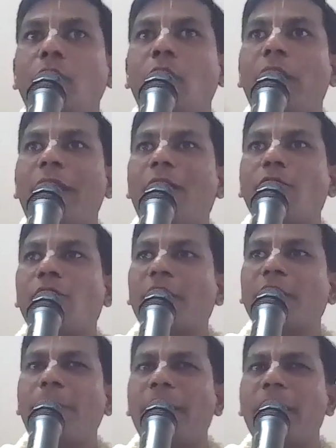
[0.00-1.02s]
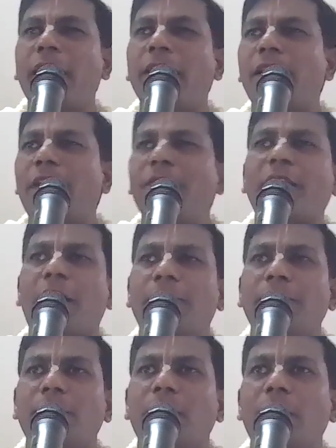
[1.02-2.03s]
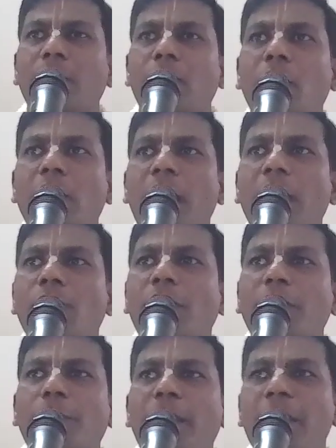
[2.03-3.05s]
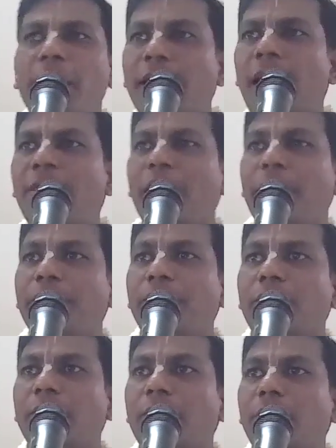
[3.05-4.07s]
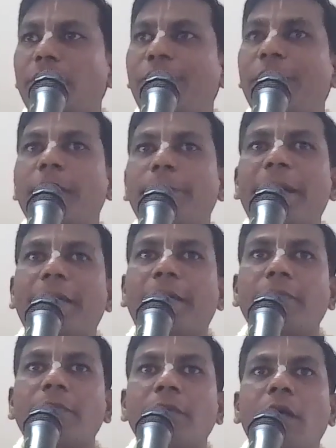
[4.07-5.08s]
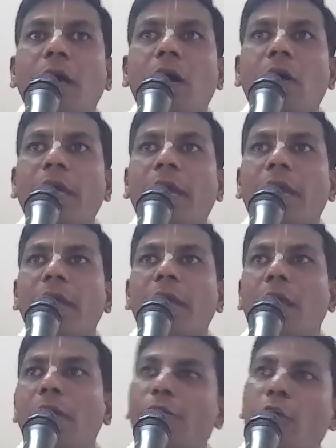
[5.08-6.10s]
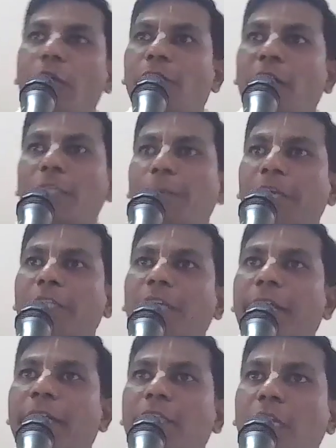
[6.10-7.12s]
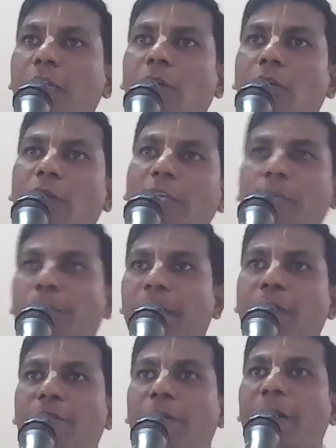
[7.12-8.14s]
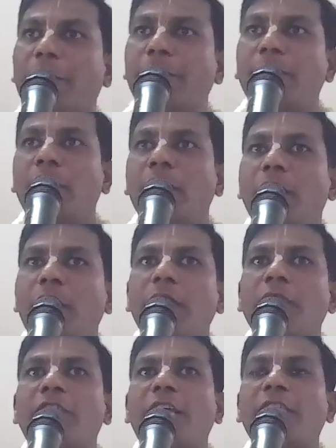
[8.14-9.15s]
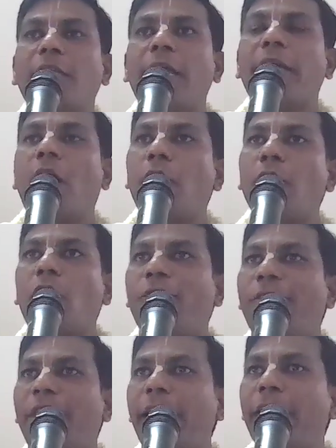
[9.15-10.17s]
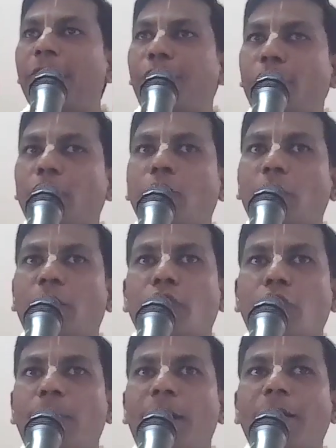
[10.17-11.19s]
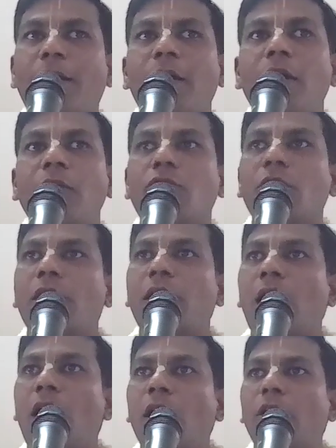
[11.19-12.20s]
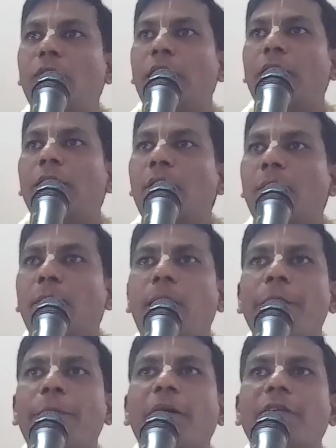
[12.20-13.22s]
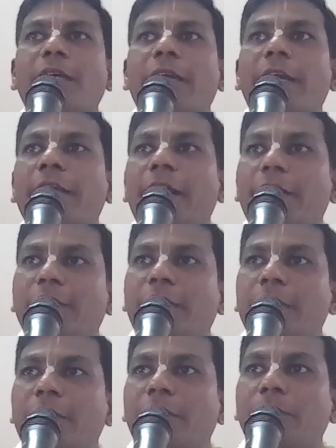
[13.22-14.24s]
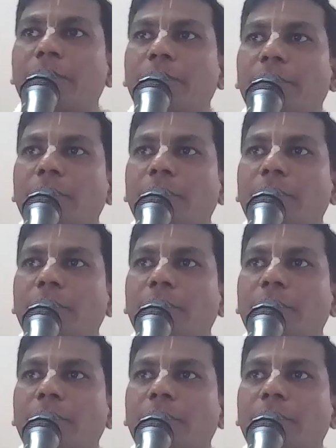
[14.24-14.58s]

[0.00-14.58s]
You don't have to worship any devata. You don't have to worship any devi for that matter. Okay. If you can worship Krishna, it is equal to worshipping everybody. It is just like how you are feeding food to your stomach so that all your body parts are getting energized.